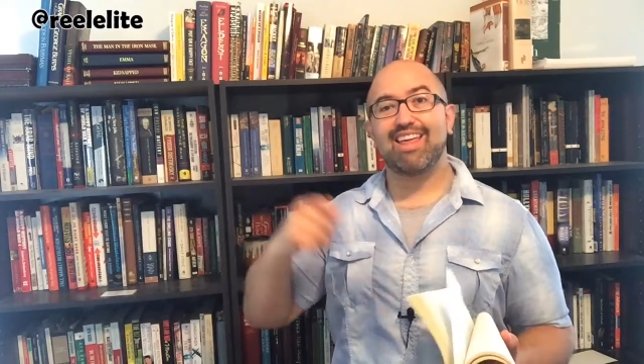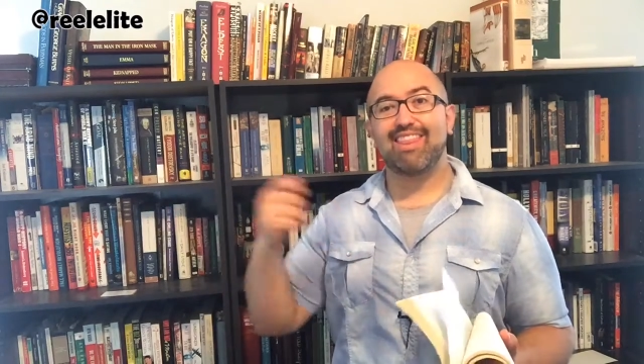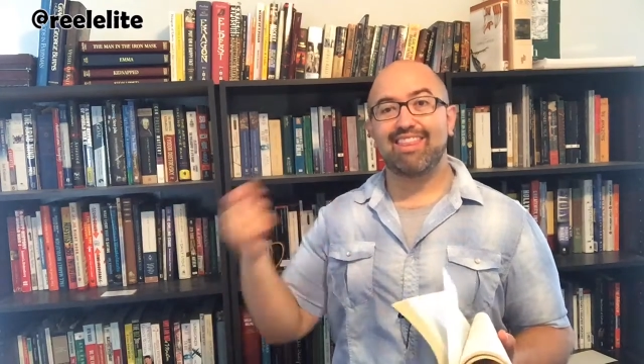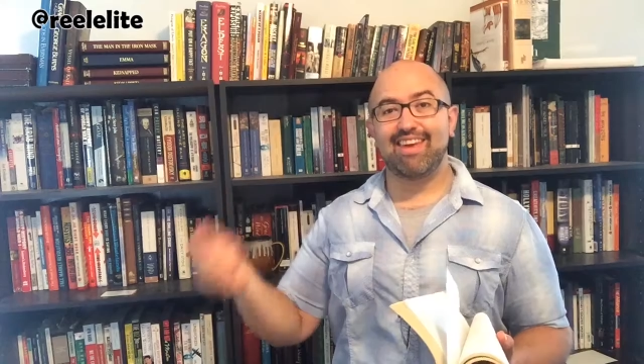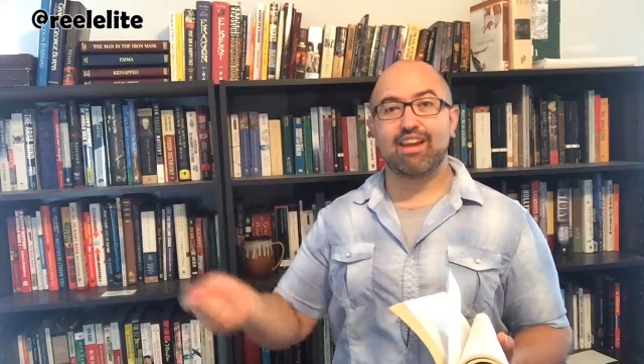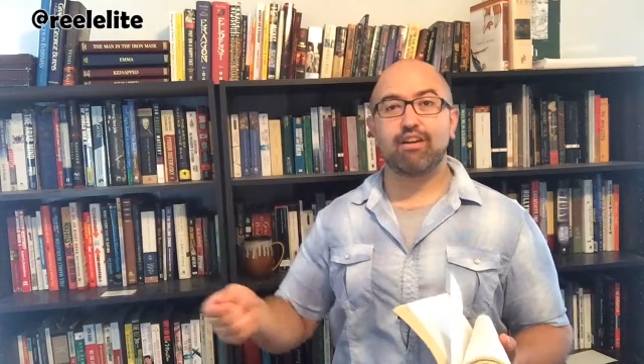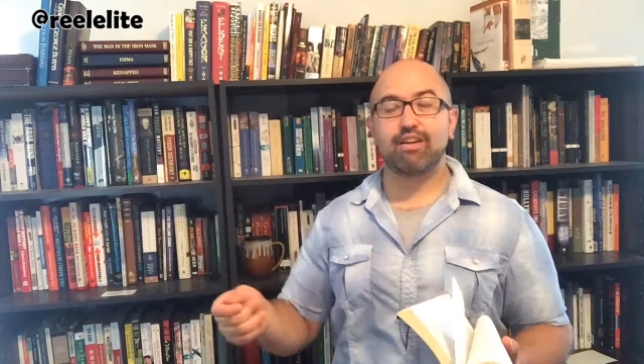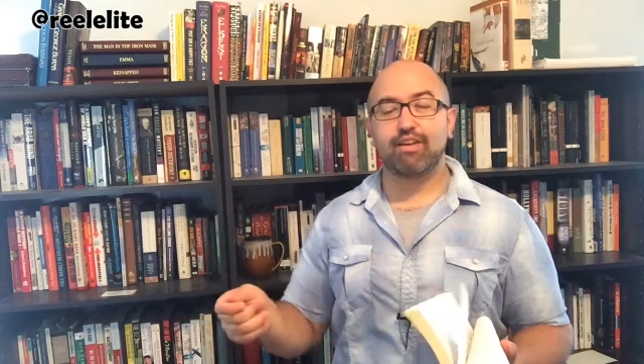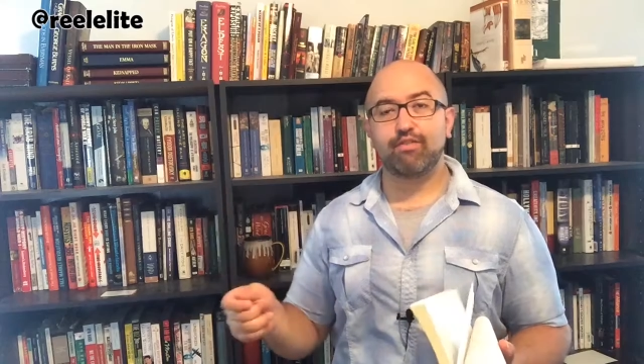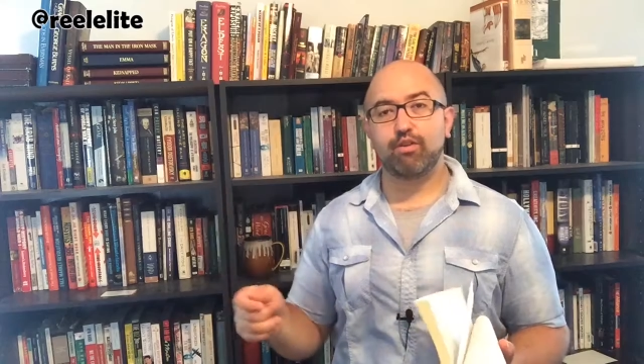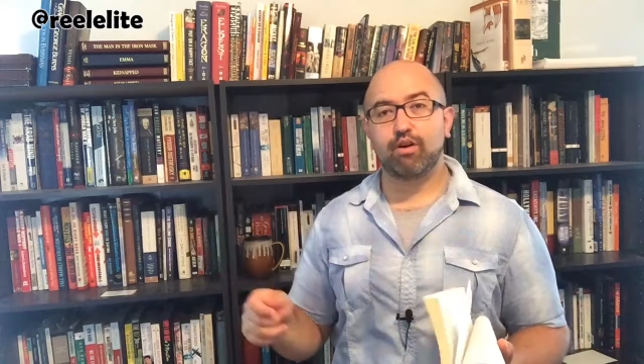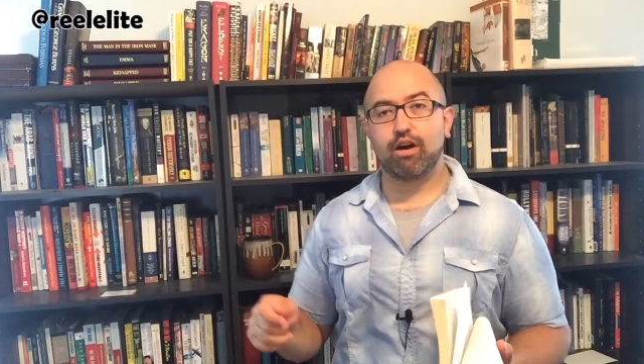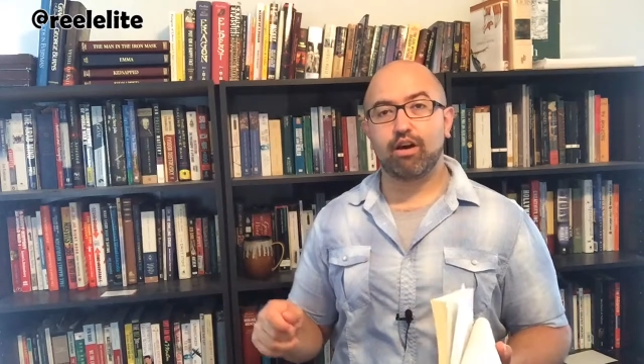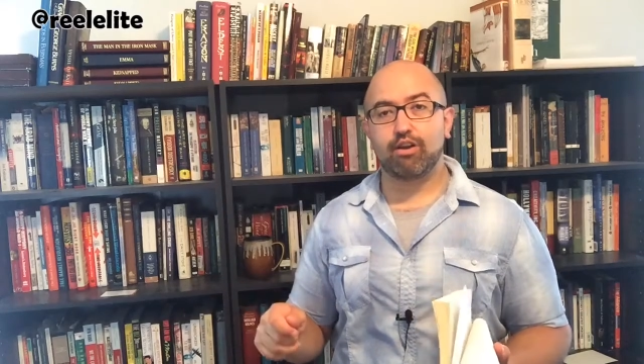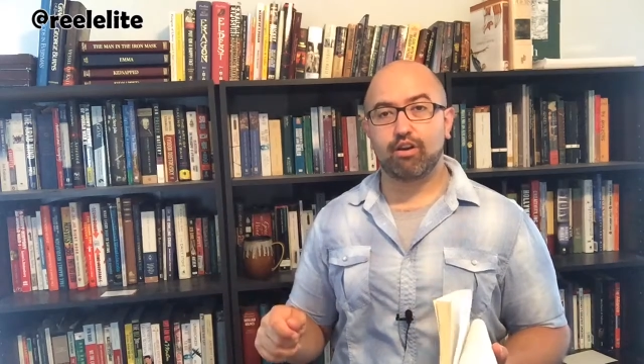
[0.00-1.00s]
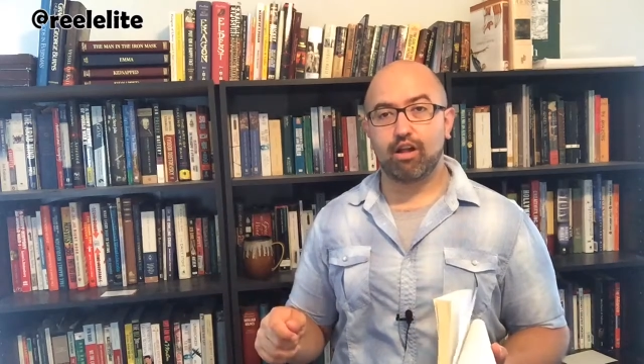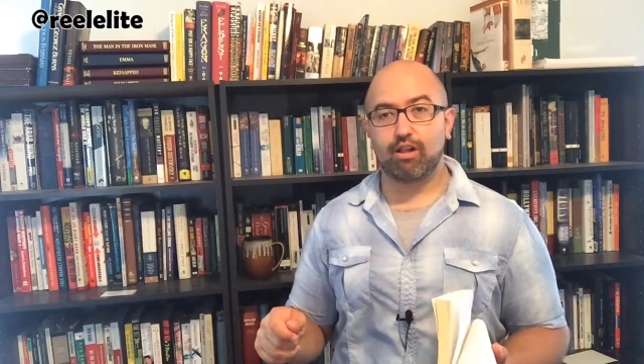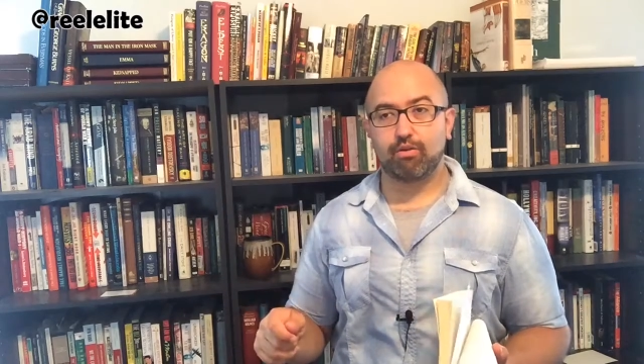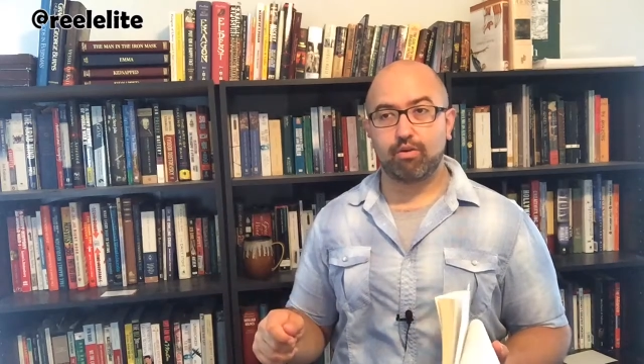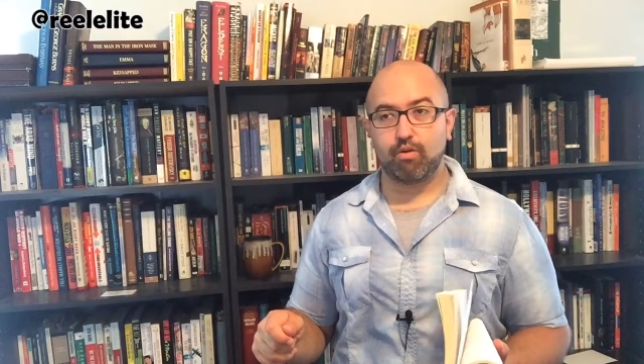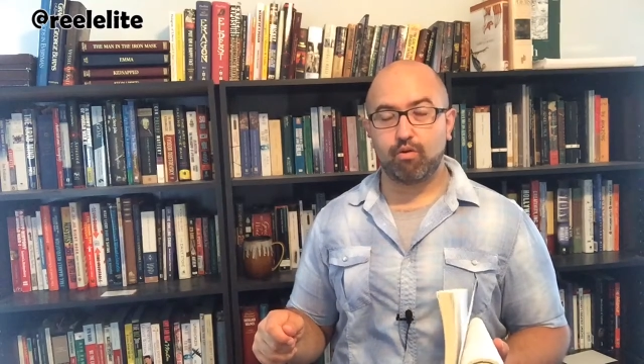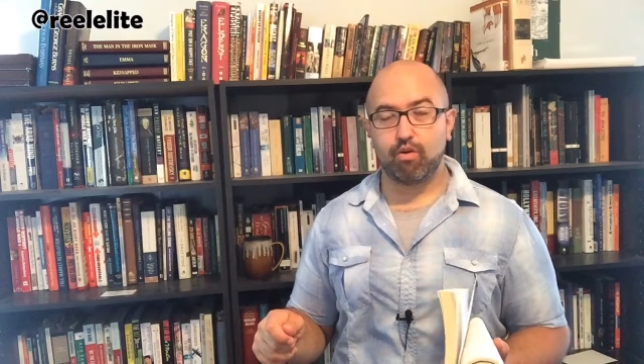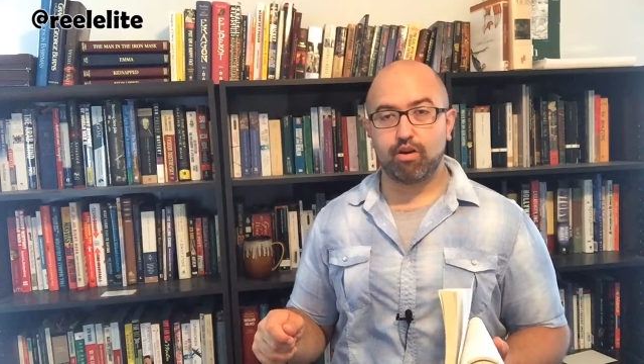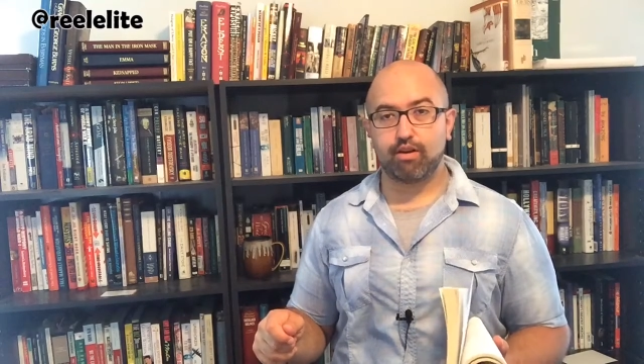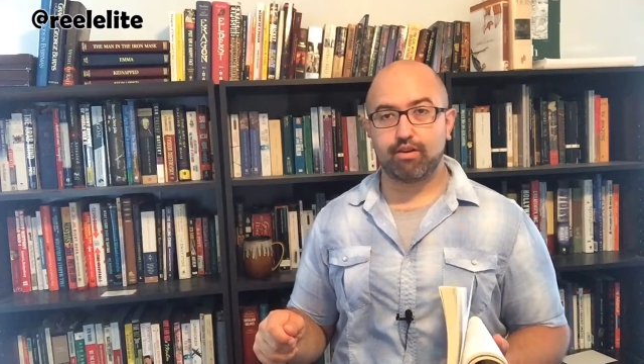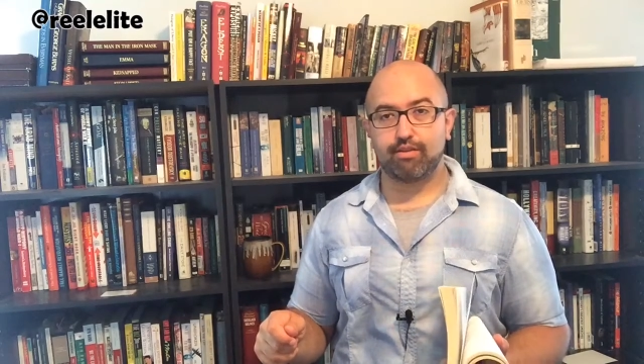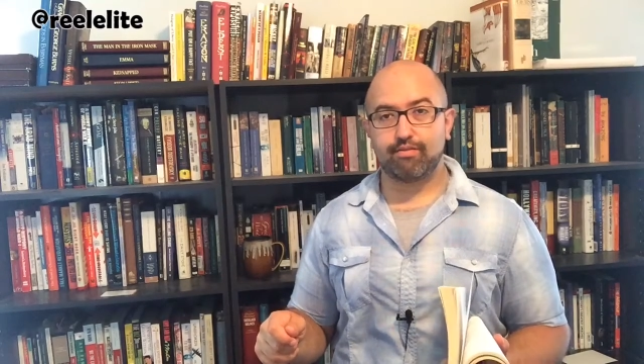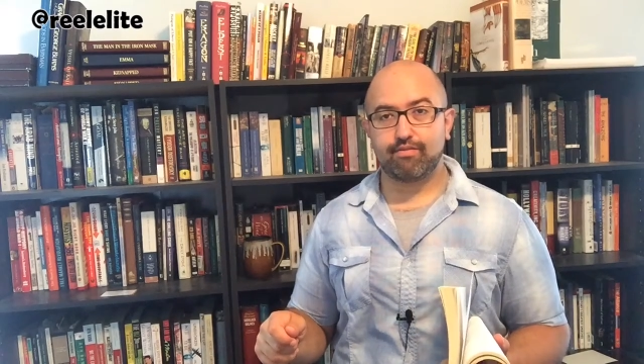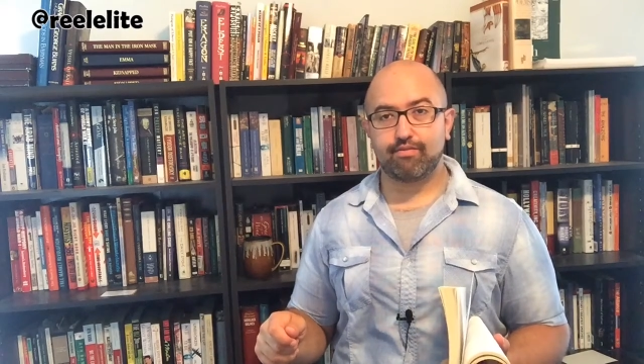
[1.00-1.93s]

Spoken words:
then I'll give you a $100 reward.